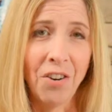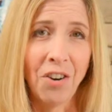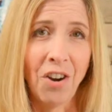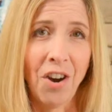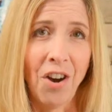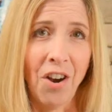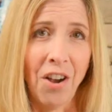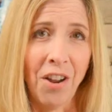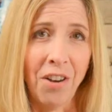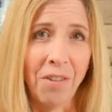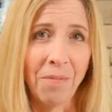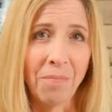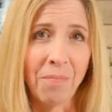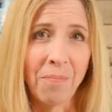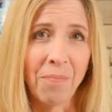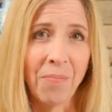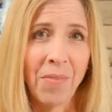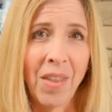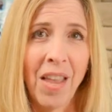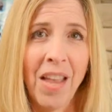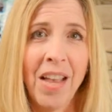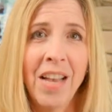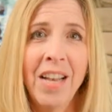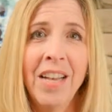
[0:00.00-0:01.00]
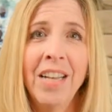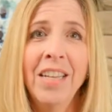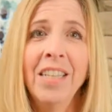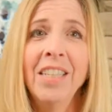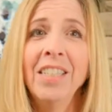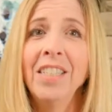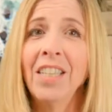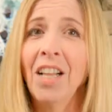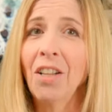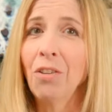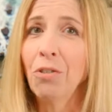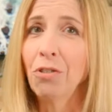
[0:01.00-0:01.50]
gone.
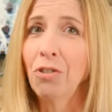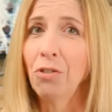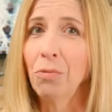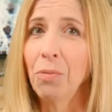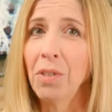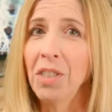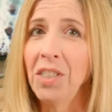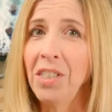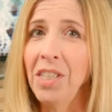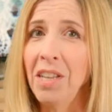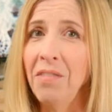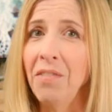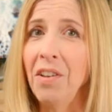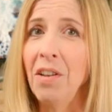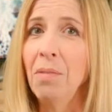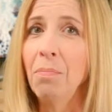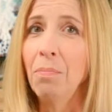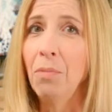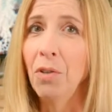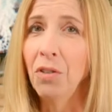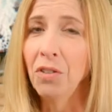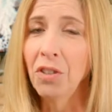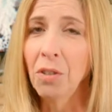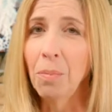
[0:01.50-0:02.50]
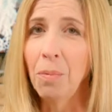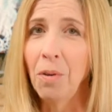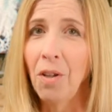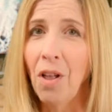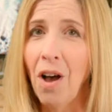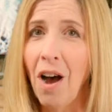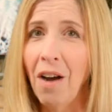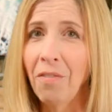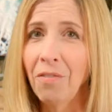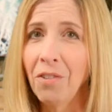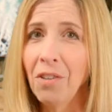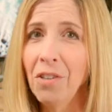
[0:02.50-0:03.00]
Sellers are receiving multiple
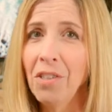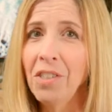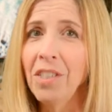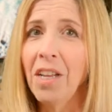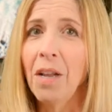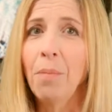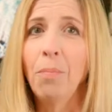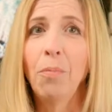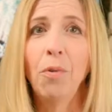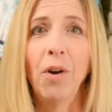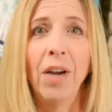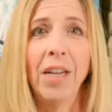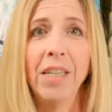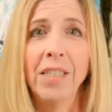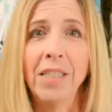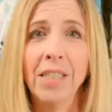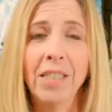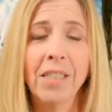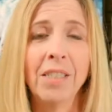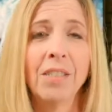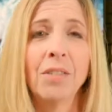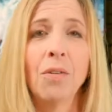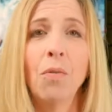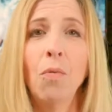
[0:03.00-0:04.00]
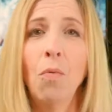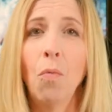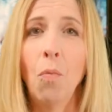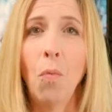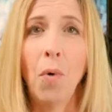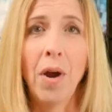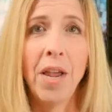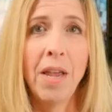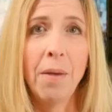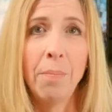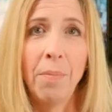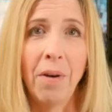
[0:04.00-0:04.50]
offers at prices
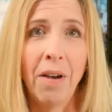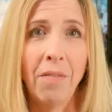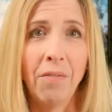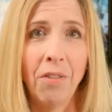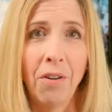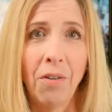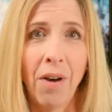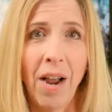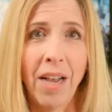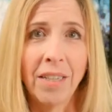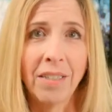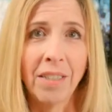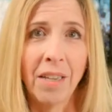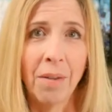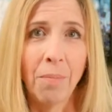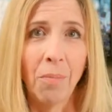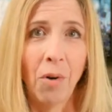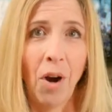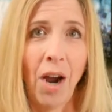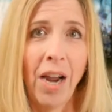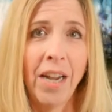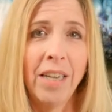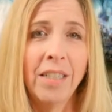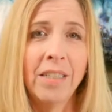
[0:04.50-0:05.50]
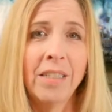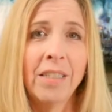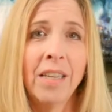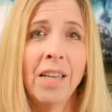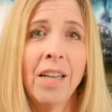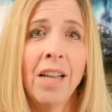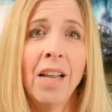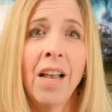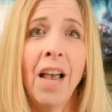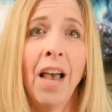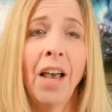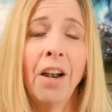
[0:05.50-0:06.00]
way above their asking price
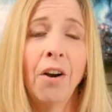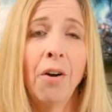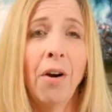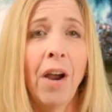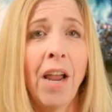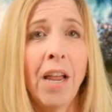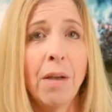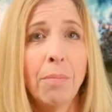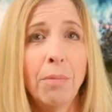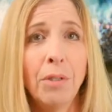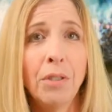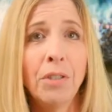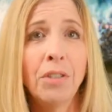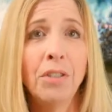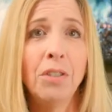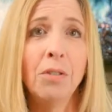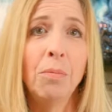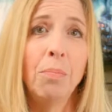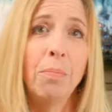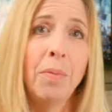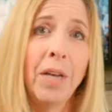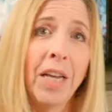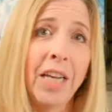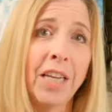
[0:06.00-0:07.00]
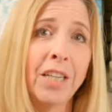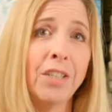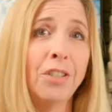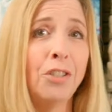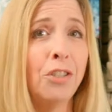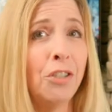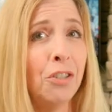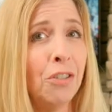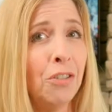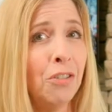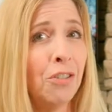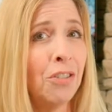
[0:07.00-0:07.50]
and are able to pick and
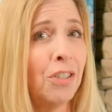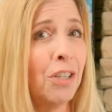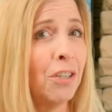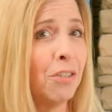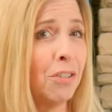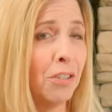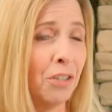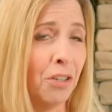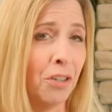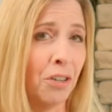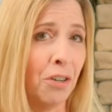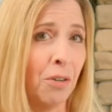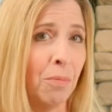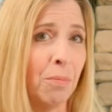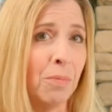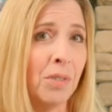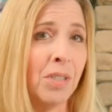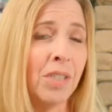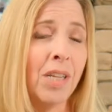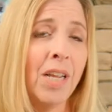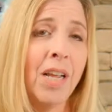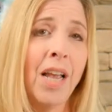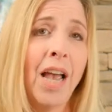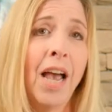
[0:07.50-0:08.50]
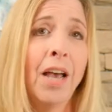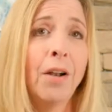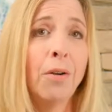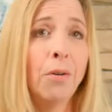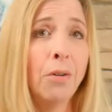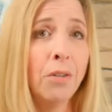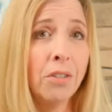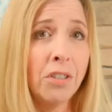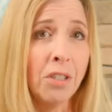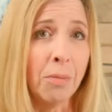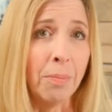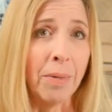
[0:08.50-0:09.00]
choose their terms and
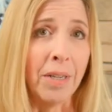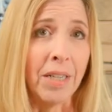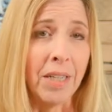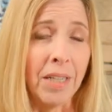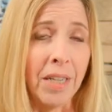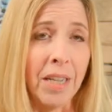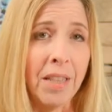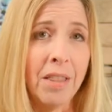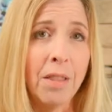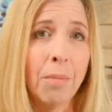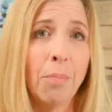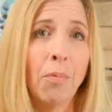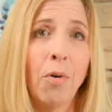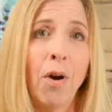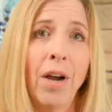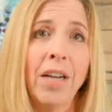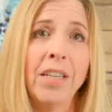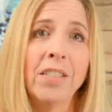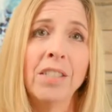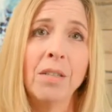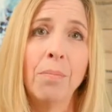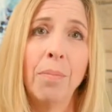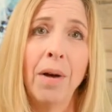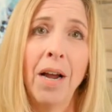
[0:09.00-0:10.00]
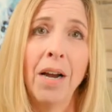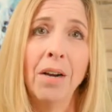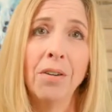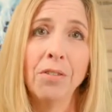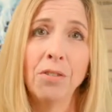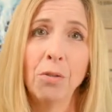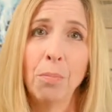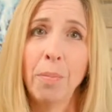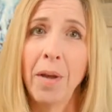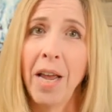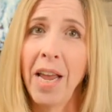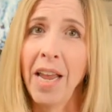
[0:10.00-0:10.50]
ultimately the price the buyers
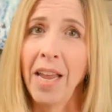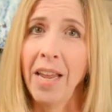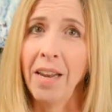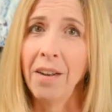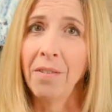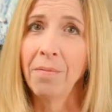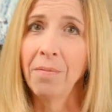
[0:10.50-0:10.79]
are paying.